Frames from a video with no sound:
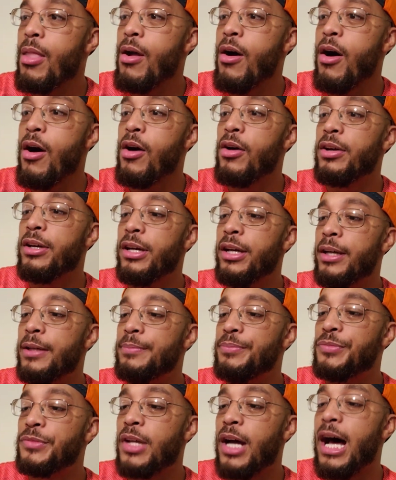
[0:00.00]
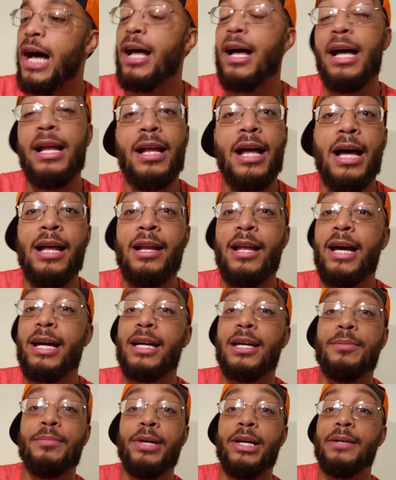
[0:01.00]
Oh, yeah. I
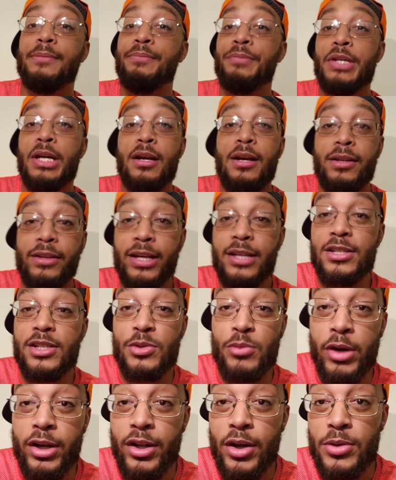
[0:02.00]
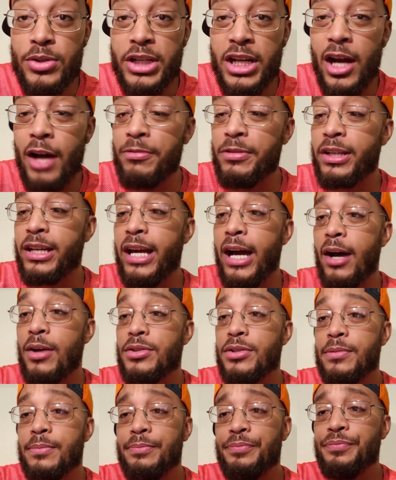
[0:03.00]
like it, man. This is one of those get off the
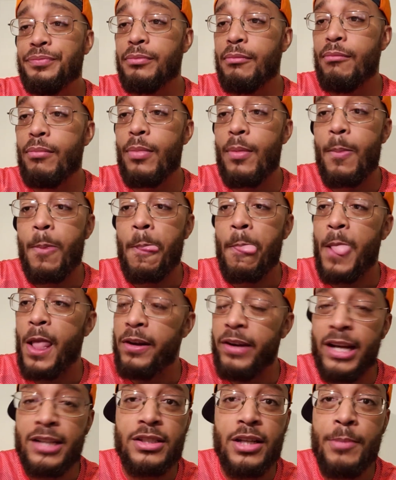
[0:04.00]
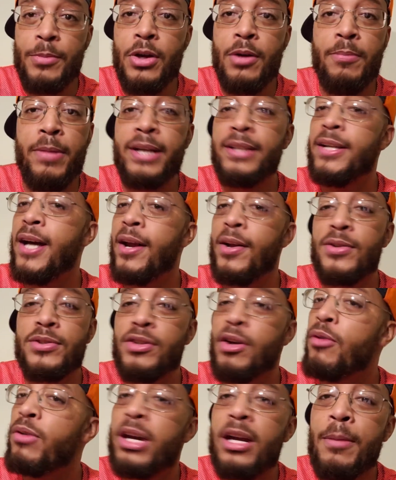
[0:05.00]
couch. Next time you're at
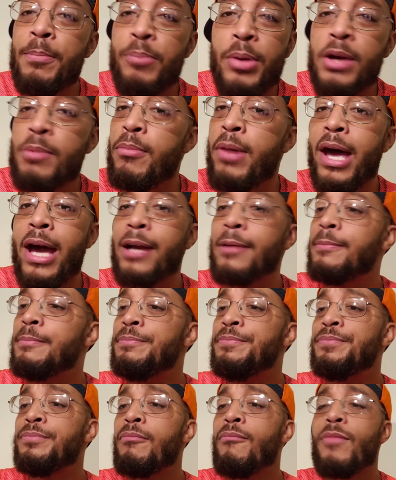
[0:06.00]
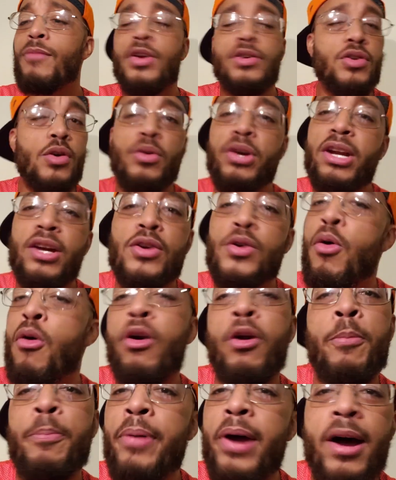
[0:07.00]
McDonald's, don't get a Big Mac. Don't get a
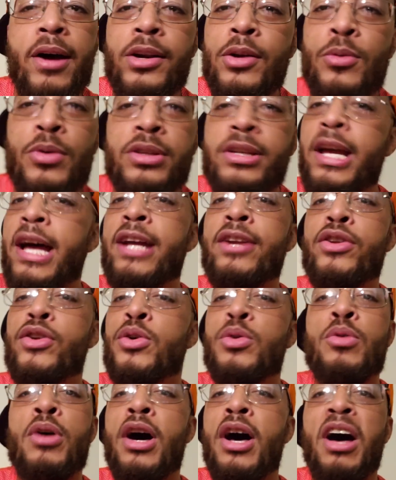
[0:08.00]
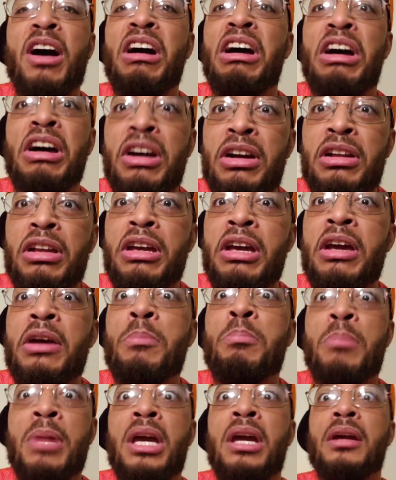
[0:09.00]
quarter pounder with that new ugly
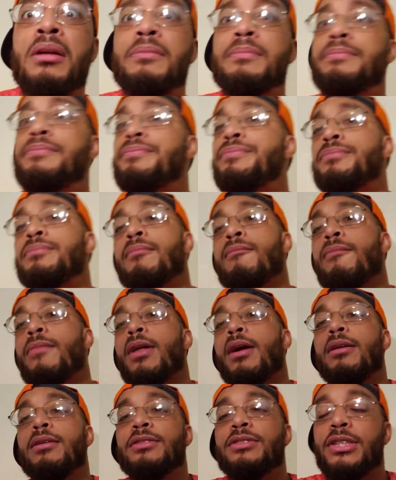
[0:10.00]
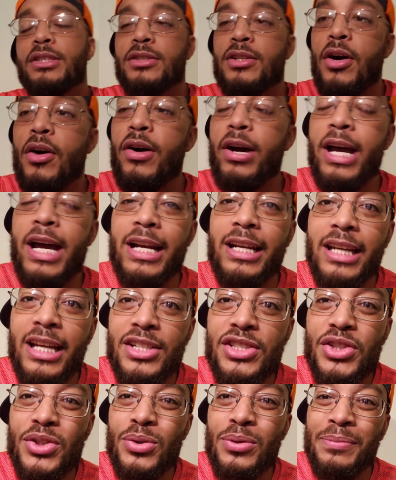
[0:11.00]
meat. Just go ahead and
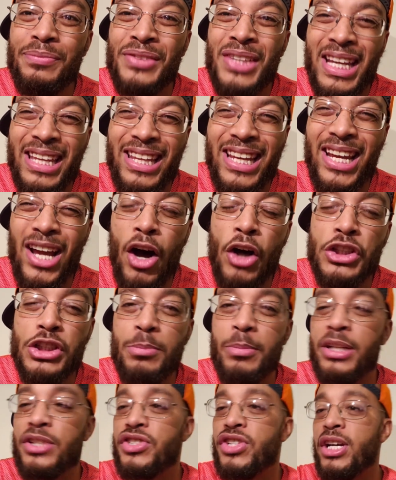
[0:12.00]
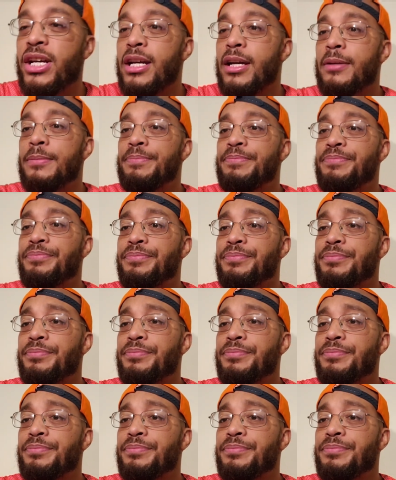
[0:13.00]
get you the ultimate chicken.